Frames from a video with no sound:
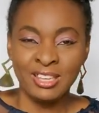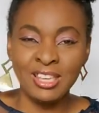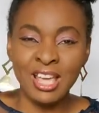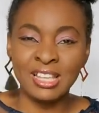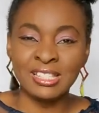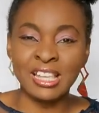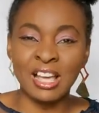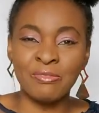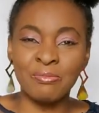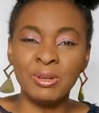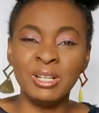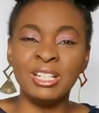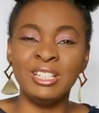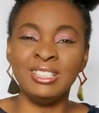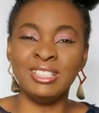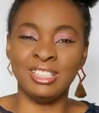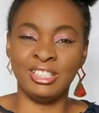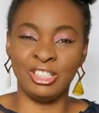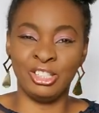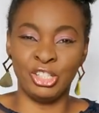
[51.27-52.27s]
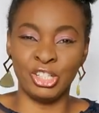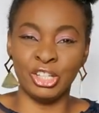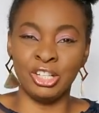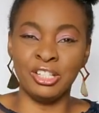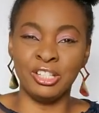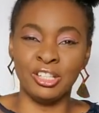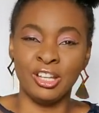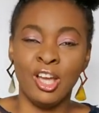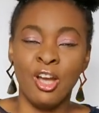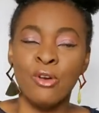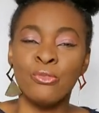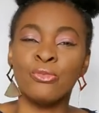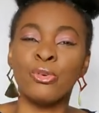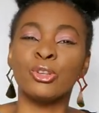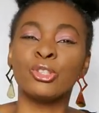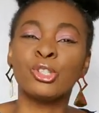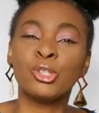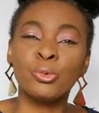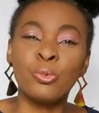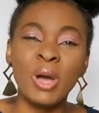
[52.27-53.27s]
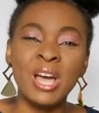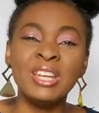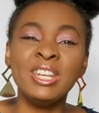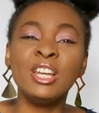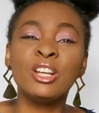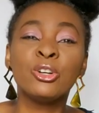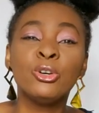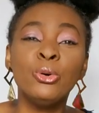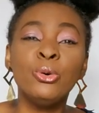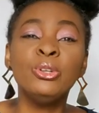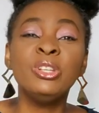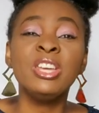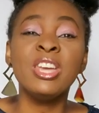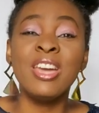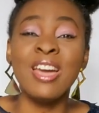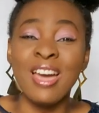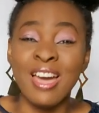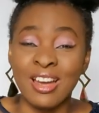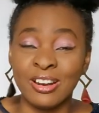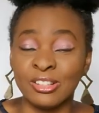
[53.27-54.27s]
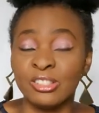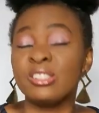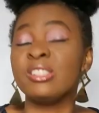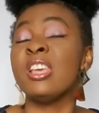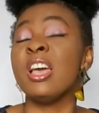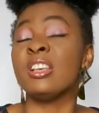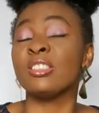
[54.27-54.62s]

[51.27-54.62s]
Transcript: Yes, I've been in this journey for 20 good years.